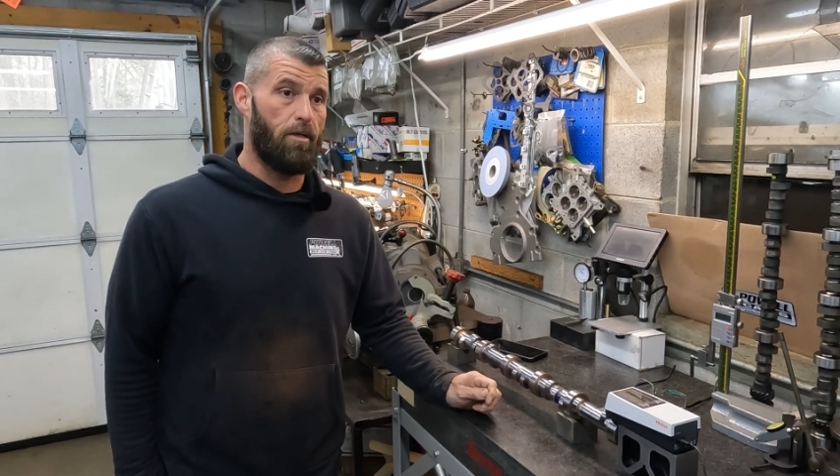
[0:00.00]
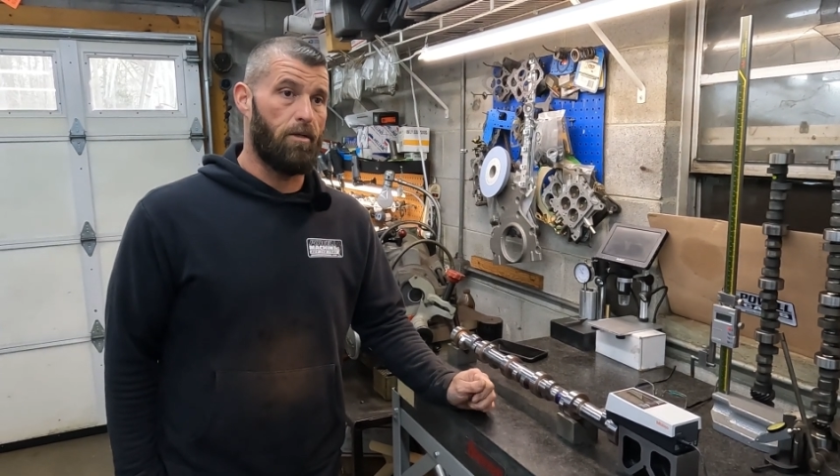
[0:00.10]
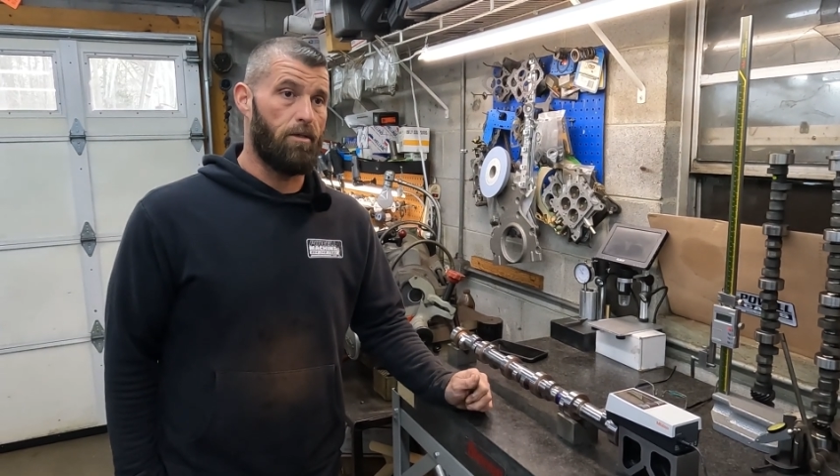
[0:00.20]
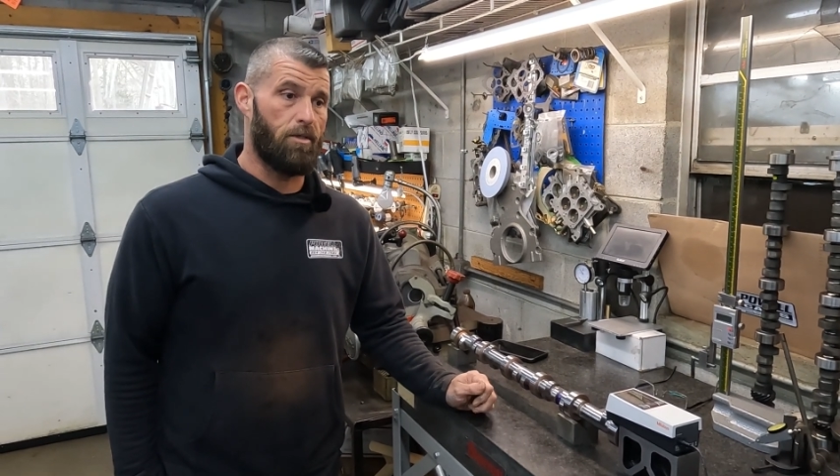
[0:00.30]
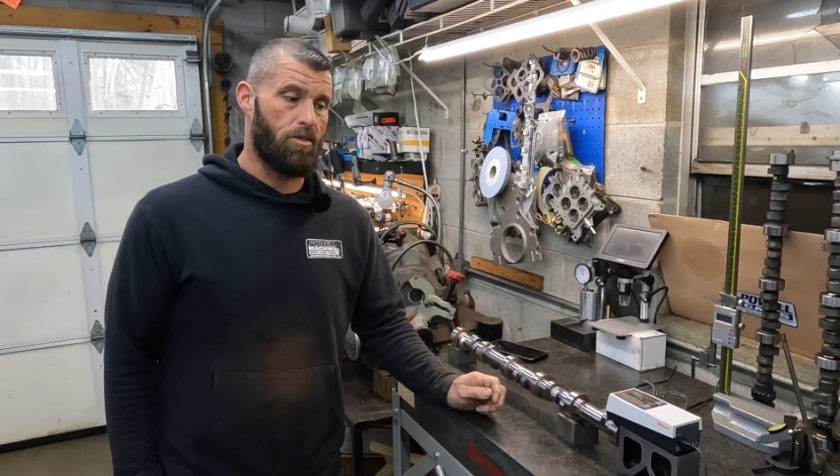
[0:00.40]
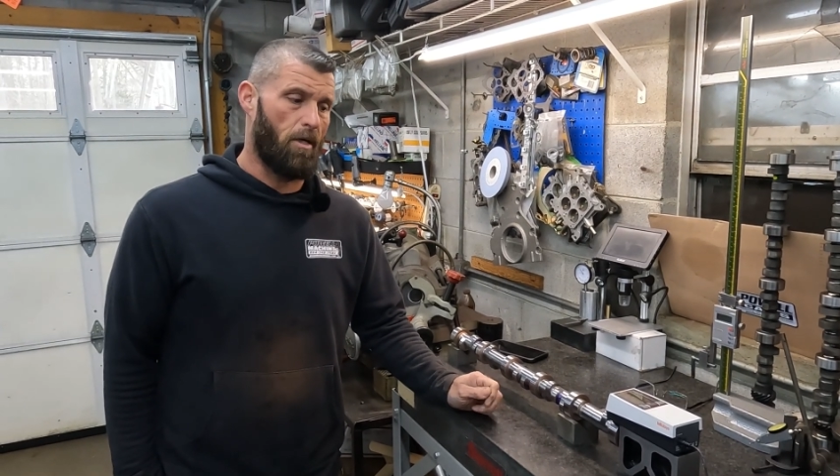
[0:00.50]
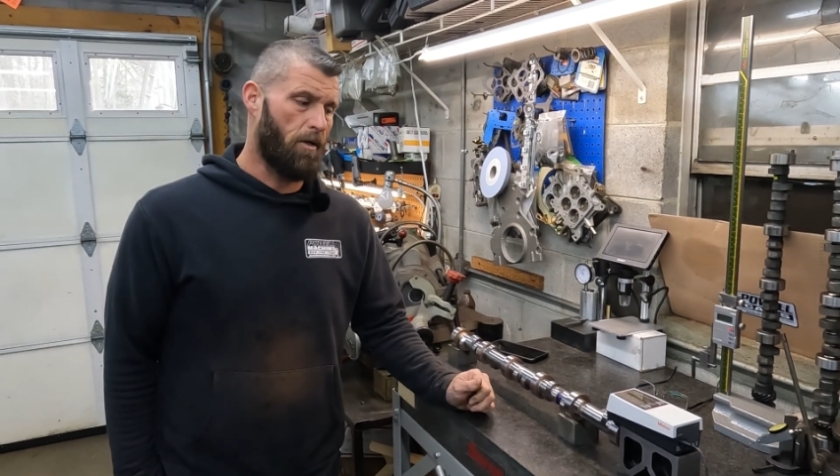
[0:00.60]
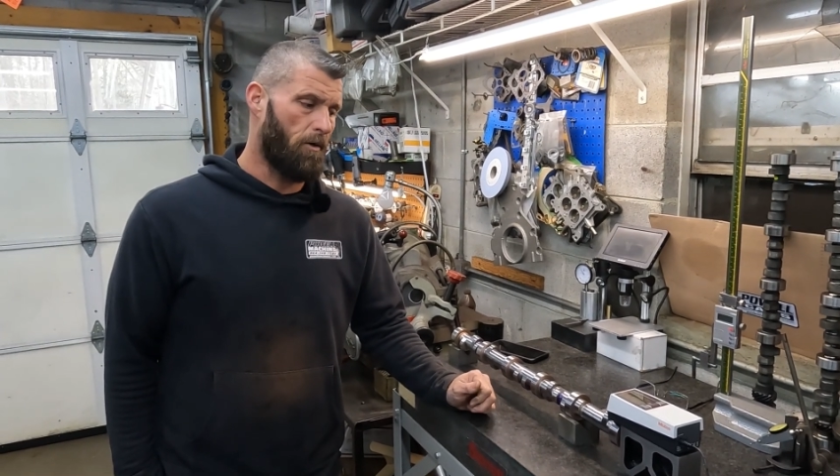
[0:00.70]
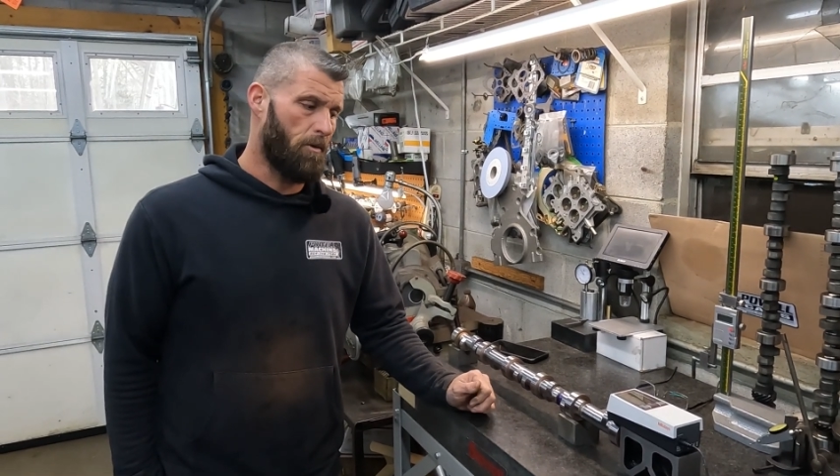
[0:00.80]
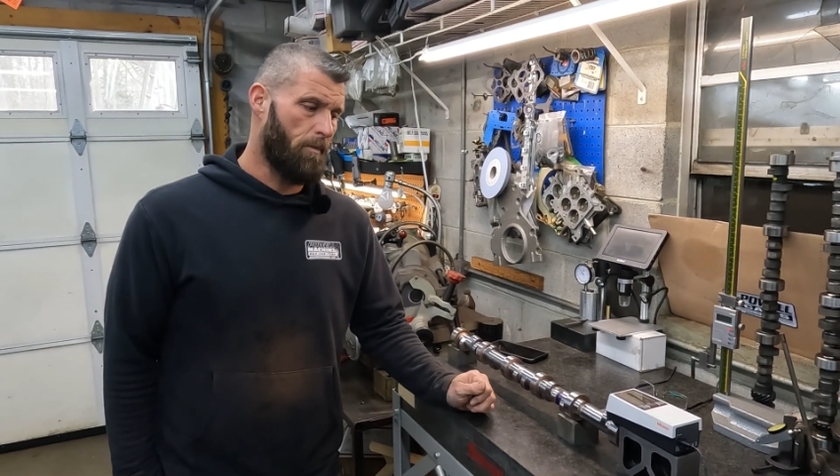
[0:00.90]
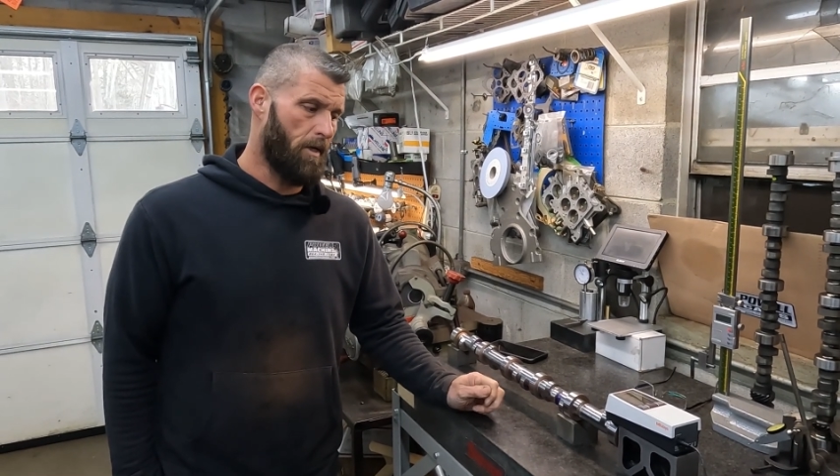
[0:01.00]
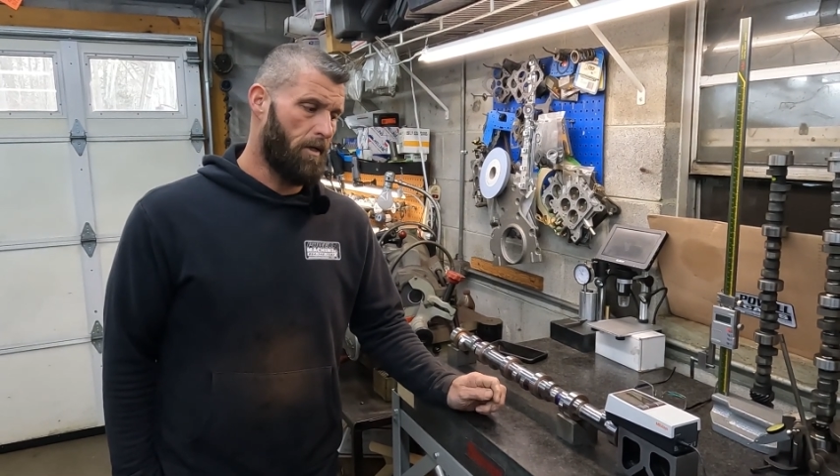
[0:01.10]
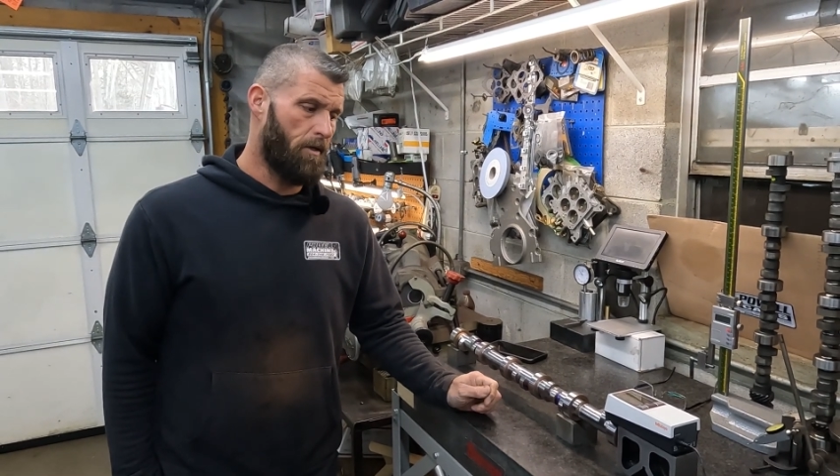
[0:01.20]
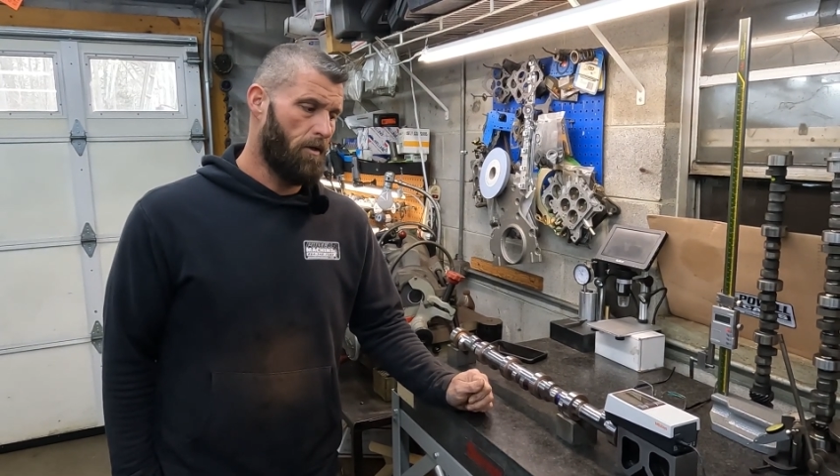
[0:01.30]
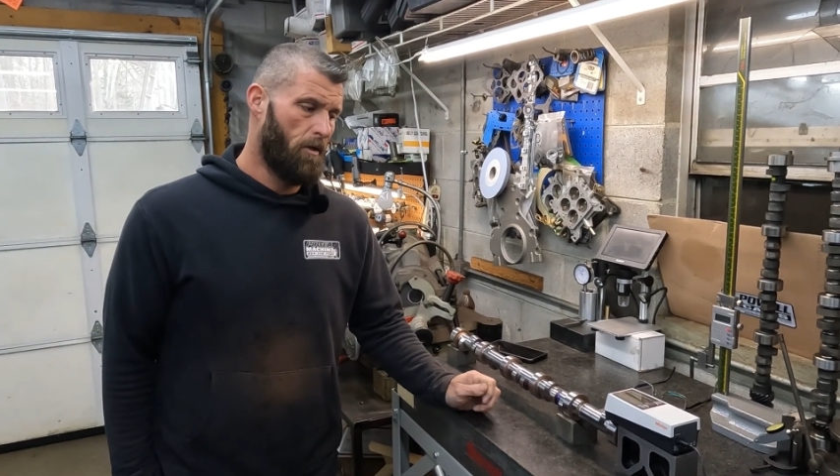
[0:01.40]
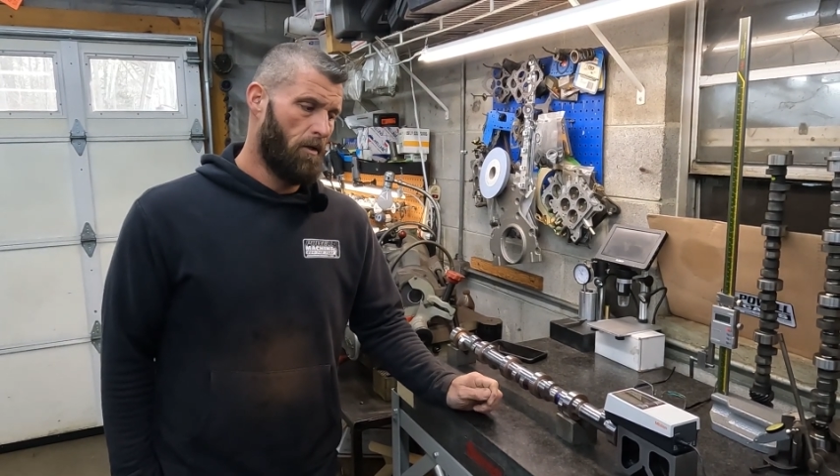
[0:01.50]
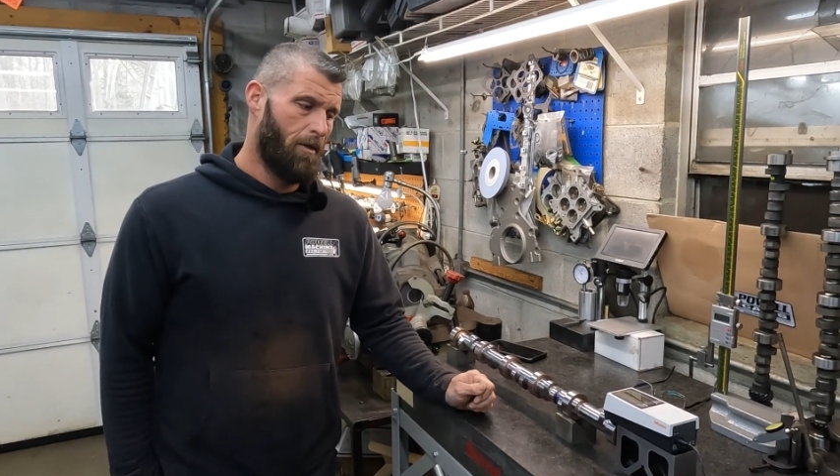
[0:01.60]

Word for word: the, the slicker the better.